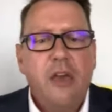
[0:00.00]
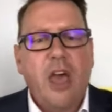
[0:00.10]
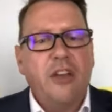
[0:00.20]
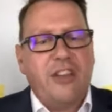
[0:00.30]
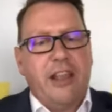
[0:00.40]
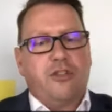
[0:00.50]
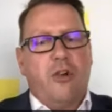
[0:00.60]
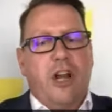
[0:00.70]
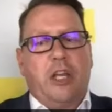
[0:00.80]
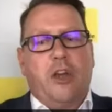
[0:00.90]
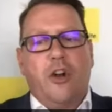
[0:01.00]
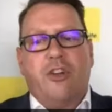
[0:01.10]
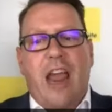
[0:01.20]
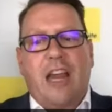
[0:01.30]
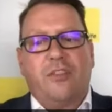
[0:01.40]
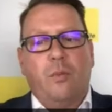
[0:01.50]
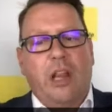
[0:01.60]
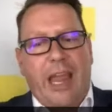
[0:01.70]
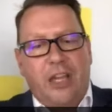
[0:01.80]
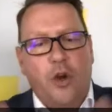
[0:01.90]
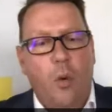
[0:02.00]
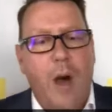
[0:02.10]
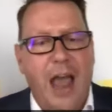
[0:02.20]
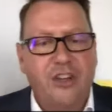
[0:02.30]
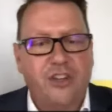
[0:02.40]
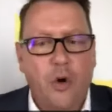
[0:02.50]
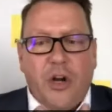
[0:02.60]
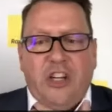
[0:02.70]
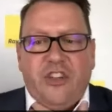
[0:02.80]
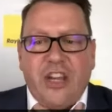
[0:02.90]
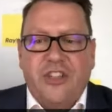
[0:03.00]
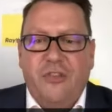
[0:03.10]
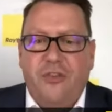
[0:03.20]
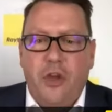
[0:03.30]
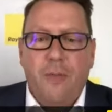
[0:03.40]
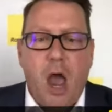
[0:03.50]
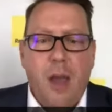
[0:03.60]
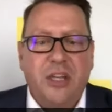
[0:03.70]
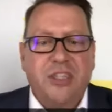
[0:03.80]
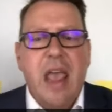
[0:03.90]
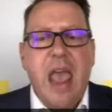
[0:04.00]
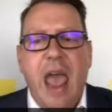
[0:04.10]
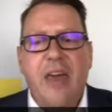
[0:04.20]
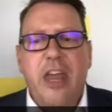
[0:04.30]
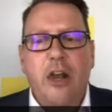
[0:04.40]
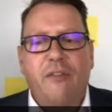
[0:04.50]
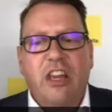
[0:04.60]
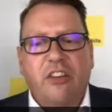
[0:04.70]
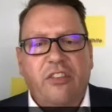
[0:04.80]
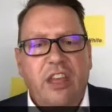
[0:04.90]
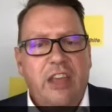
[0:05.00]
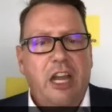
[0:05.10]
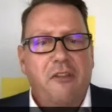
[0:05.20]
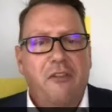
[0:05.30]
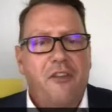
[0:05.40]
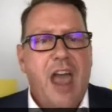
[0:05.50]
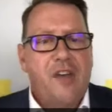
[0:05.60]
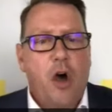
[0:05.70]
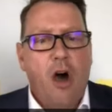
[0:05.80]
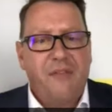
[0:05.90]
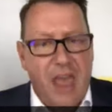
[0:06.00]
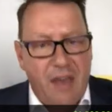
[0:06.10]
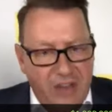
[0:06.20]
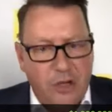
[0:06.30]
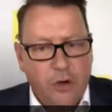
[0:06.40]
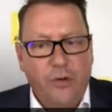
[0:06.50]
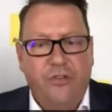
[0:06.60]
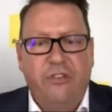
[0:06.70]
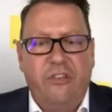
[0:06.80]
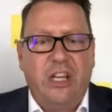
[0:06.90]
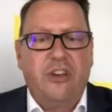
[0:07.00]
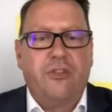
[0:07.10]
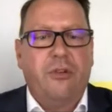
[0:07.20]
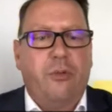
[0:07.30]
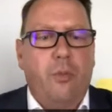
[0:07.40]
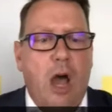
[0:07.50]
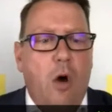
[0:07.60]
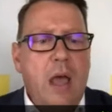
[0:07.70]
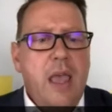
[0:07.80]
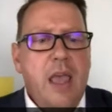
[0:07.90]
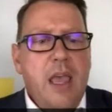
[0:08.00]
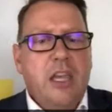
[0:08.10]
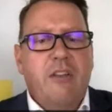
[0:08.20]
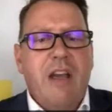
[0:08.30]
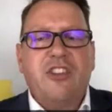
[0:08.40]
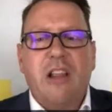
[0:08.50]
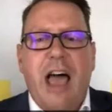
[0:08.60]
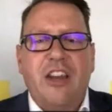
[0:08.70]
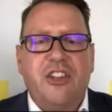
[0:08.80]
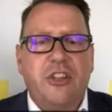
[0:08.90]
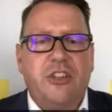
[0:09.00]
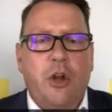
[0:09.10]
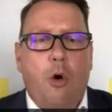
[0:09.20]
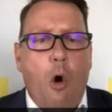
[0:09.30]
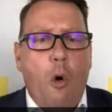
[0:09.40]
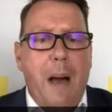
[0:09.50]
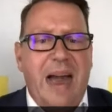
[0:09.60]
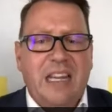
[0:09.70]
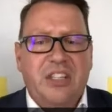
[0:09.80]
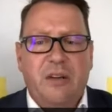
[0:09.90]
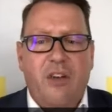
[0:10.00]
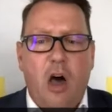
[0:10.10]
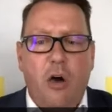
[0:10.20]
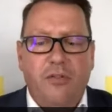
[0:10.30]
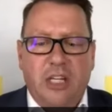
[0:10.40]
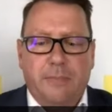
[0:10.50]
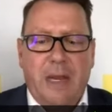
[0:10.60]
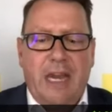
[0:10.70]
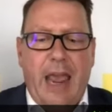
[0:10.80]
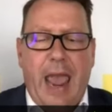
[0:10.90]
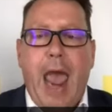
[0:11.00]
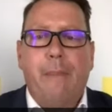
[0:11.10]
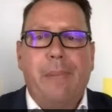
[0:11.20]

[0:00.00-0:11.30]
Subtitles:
Those electronic contracts will head your way, Sean, in just a few moments. And then obviously then in favour of our vendors for signature as well. Congratulations to all parties involved. It's been our